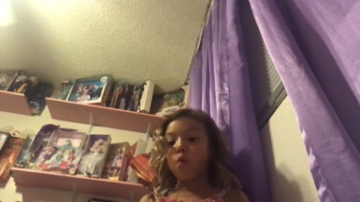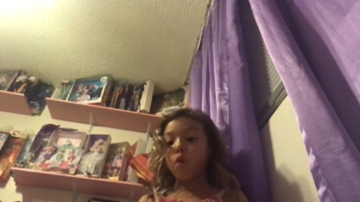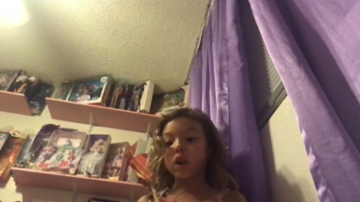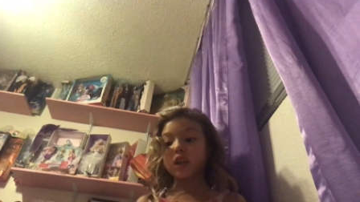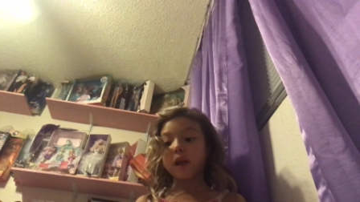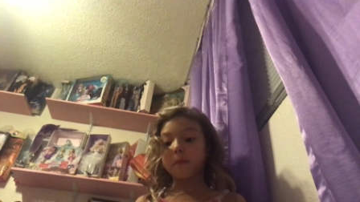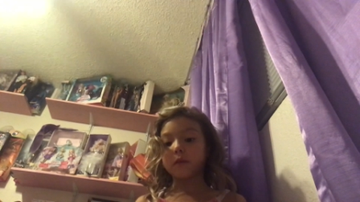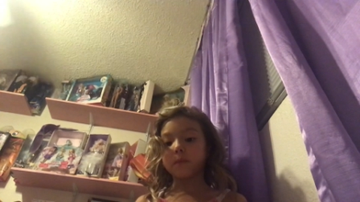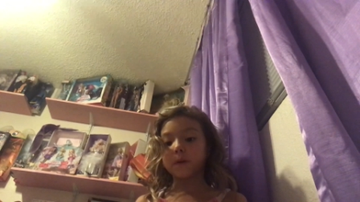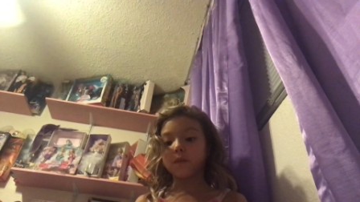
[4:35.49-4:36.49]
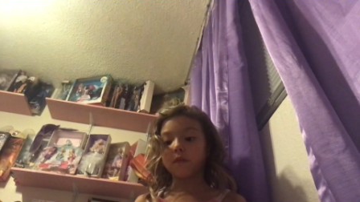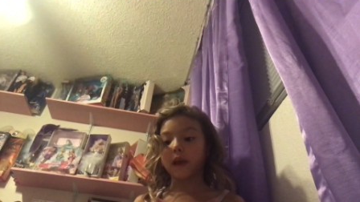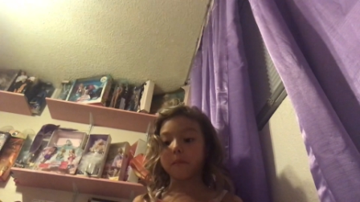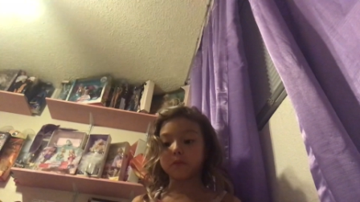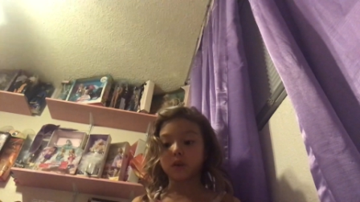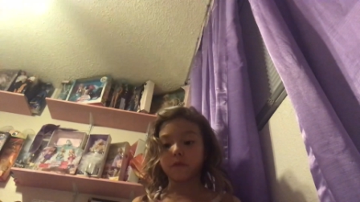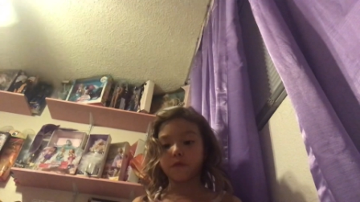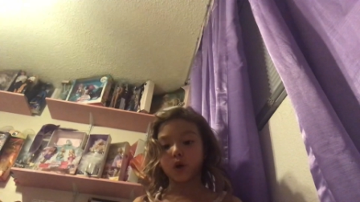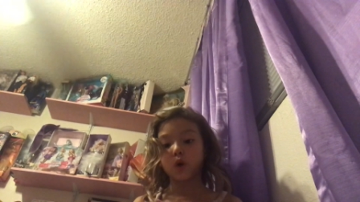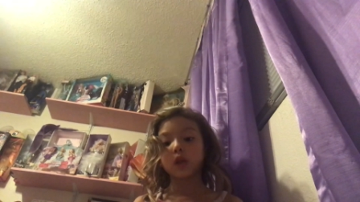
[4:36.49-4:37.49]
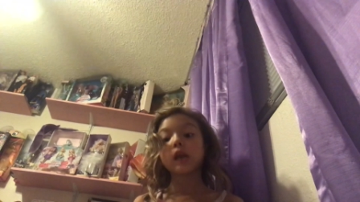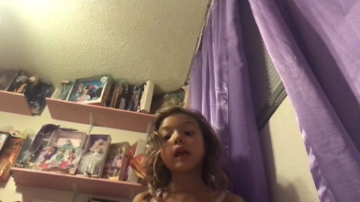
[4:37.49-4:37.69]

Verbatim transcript: one tablespoon of hamster food